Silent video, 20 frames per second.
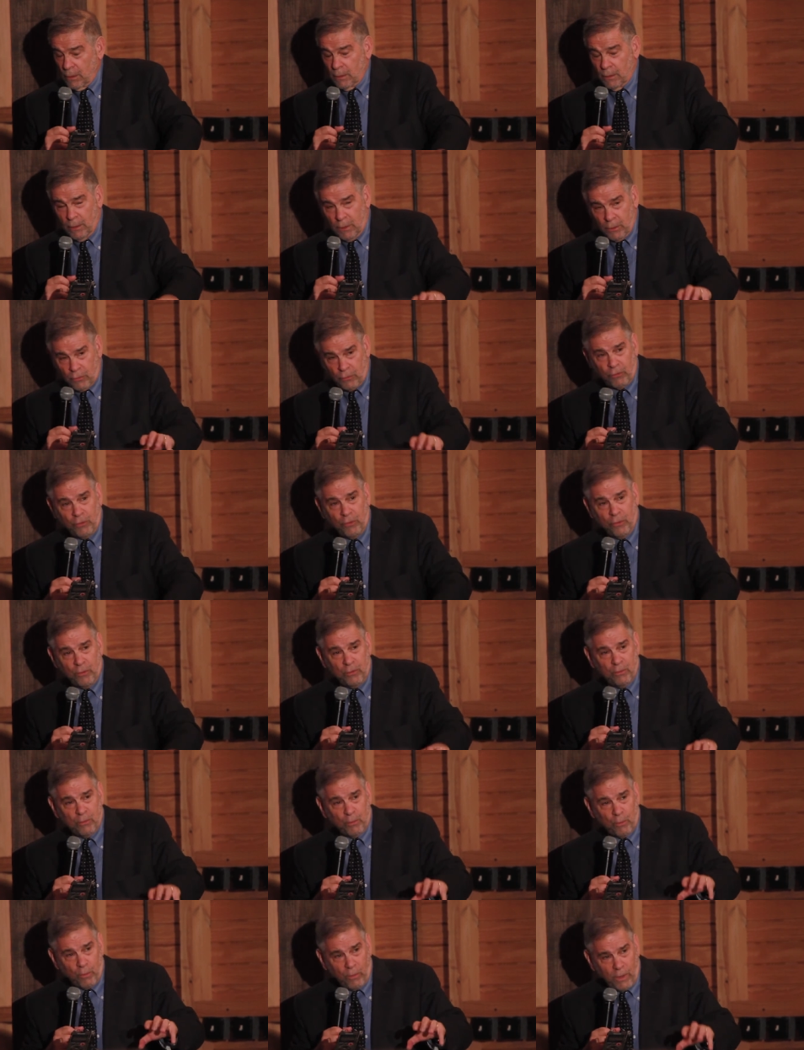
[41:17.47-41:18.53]
the
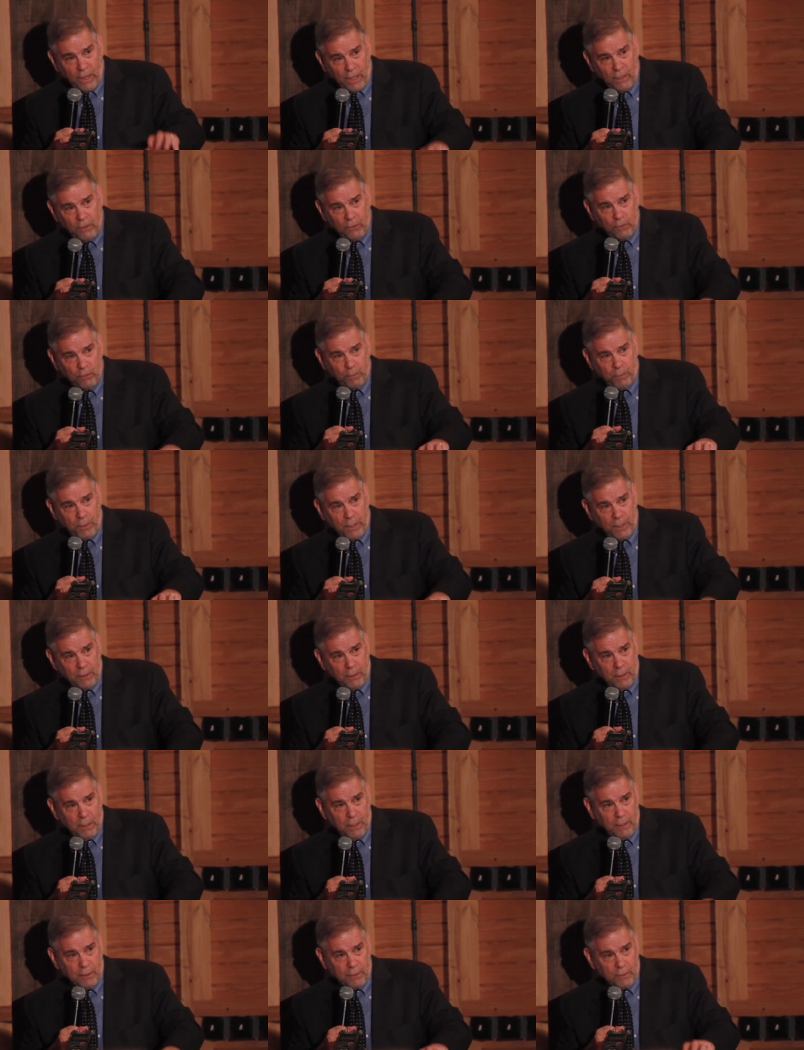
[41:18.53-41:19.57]
issues raised by
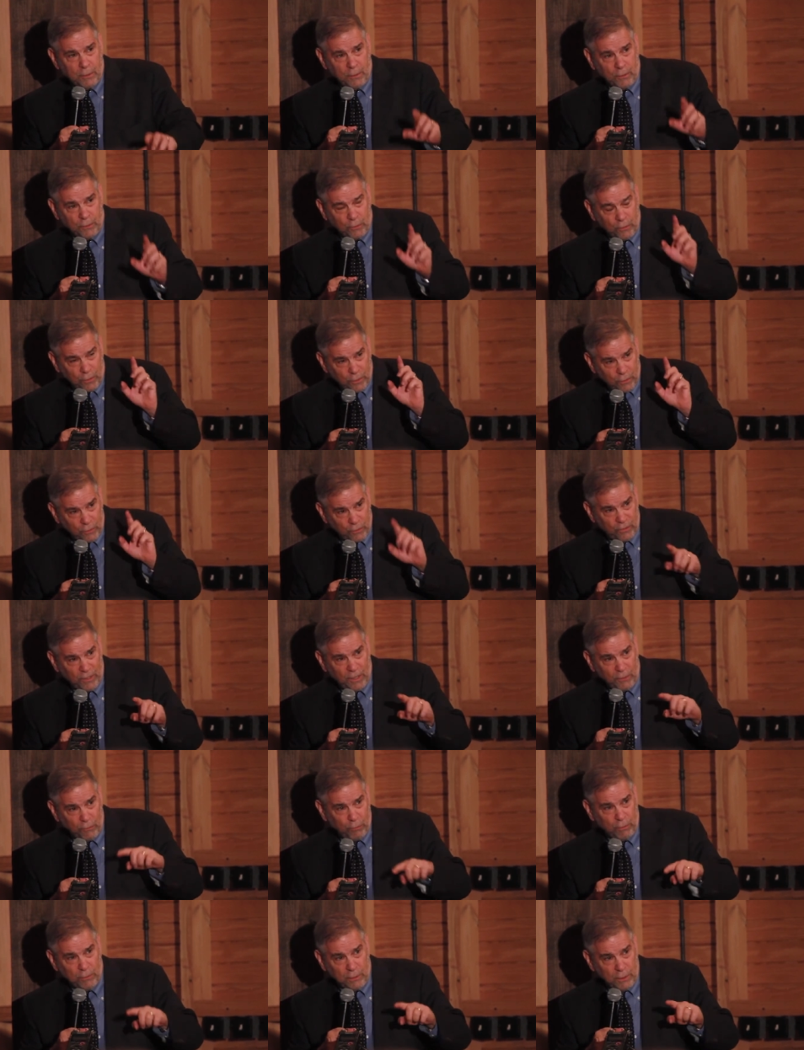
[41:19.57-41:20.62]
the Holocaust are
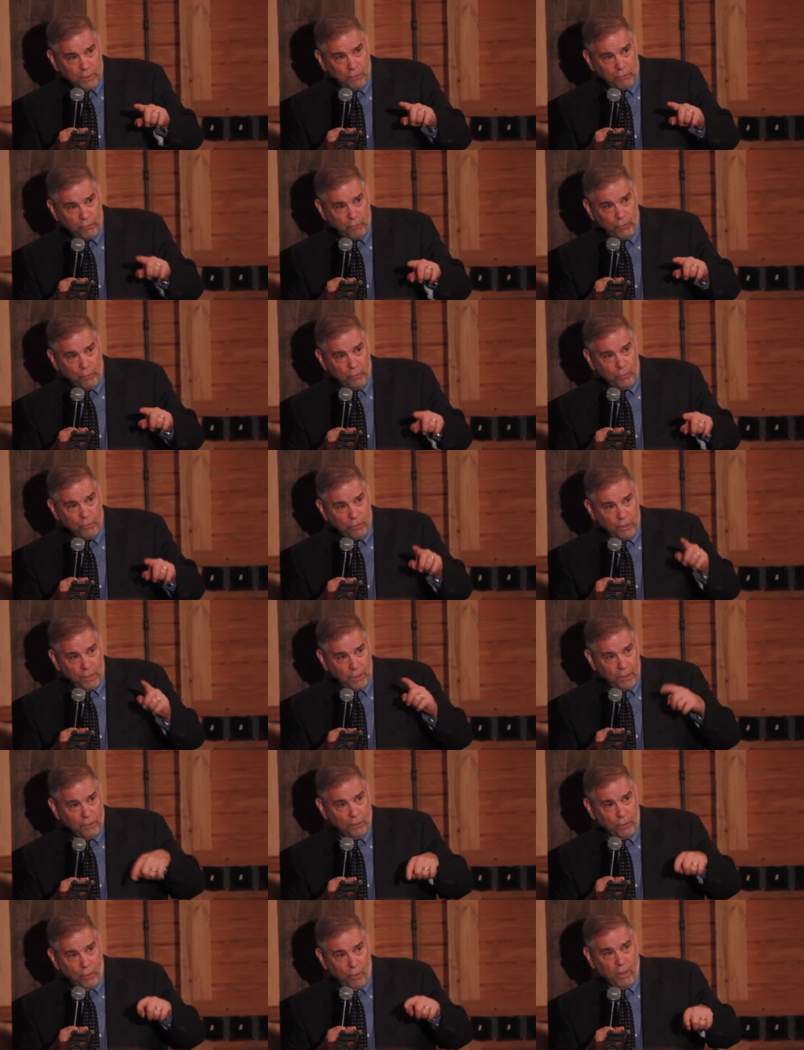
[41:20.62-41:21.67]
central issues
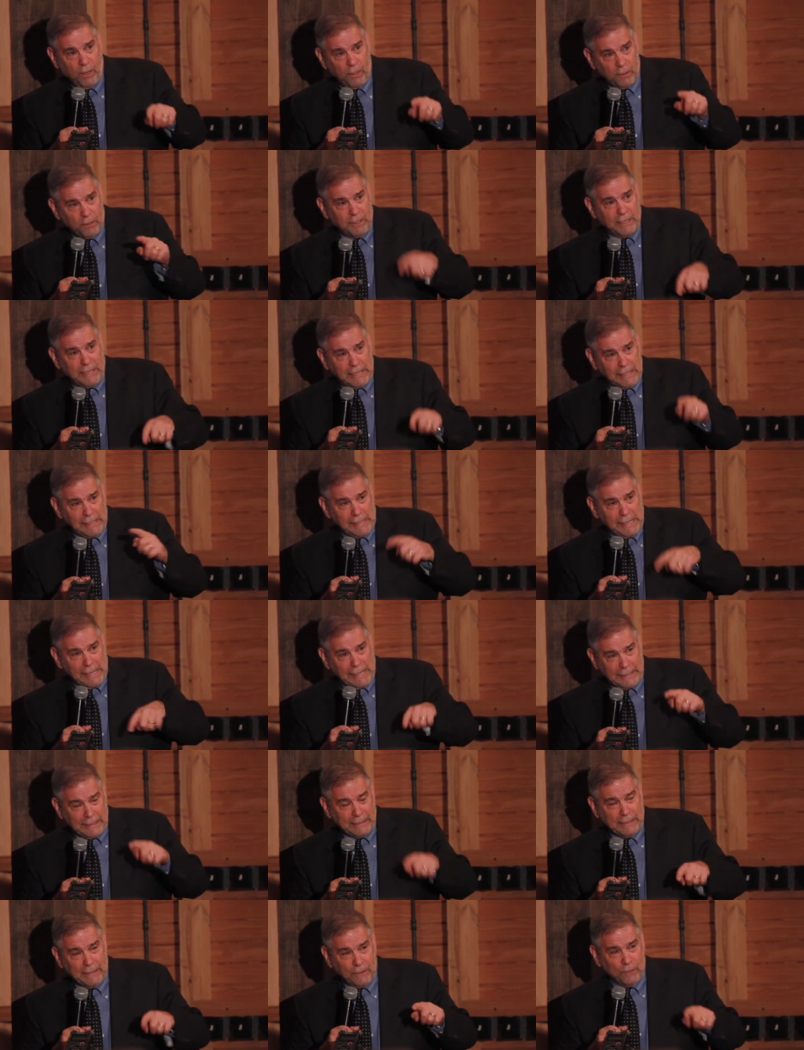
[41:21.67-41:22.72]
in our day
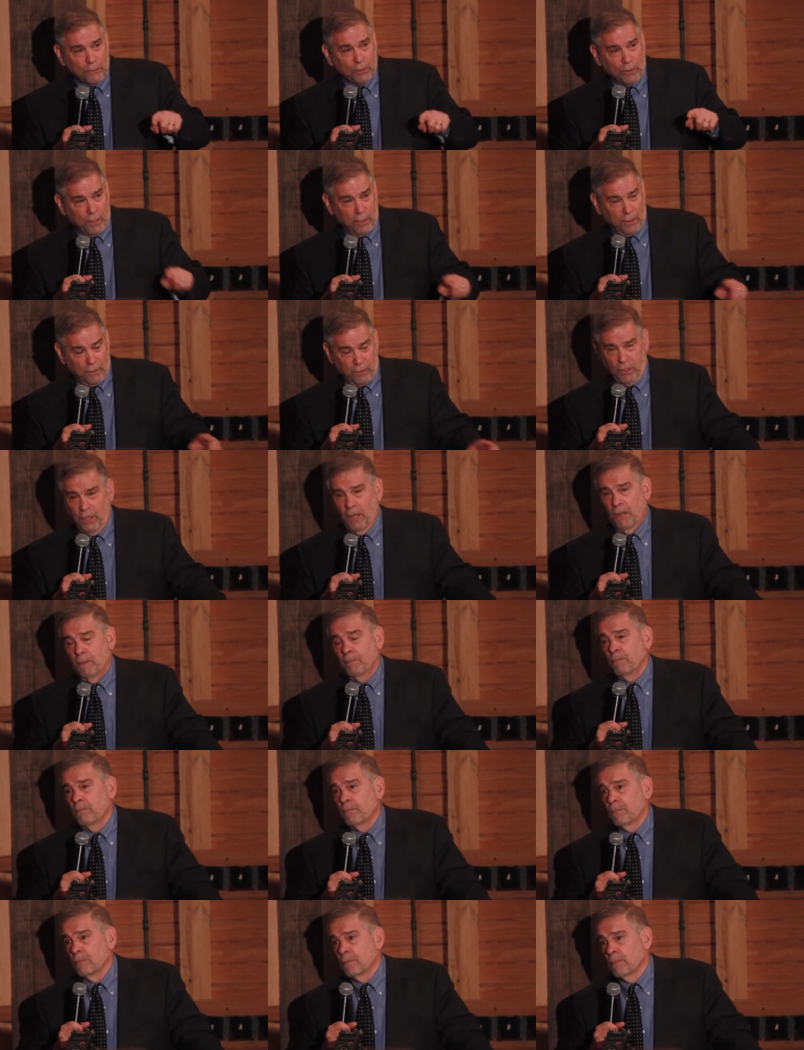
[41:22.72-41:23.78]
and in our
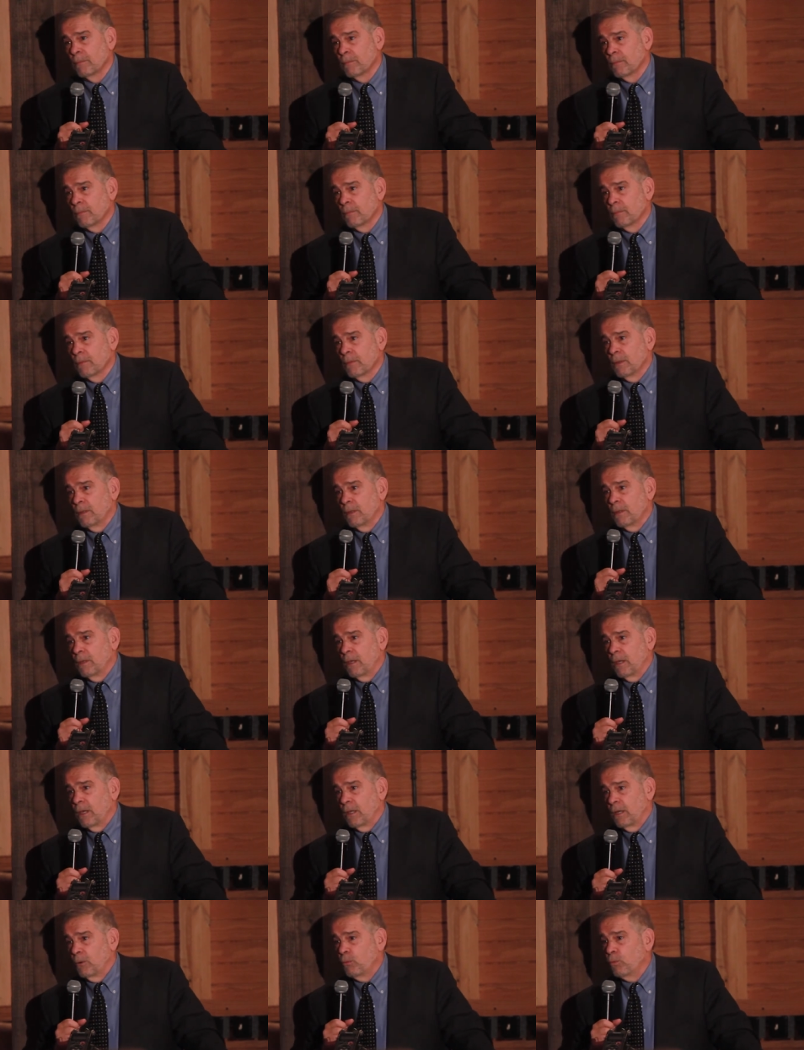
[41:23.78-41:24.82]
time,
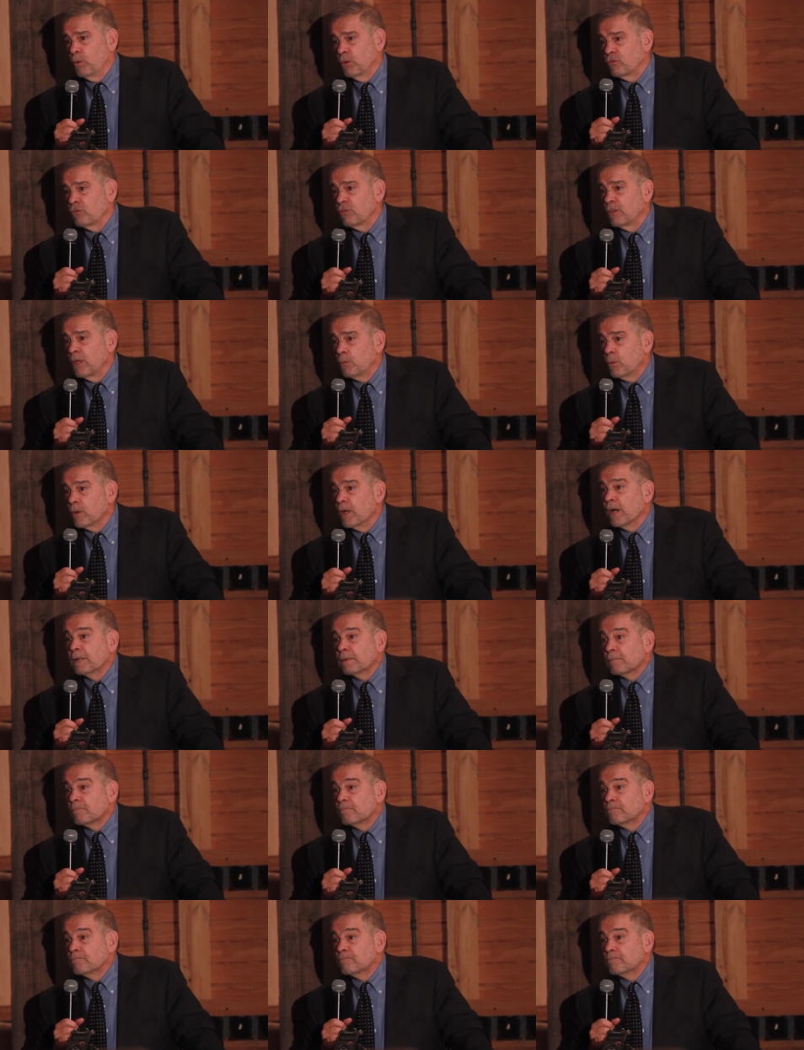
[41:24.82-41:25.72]
and I wish they were not.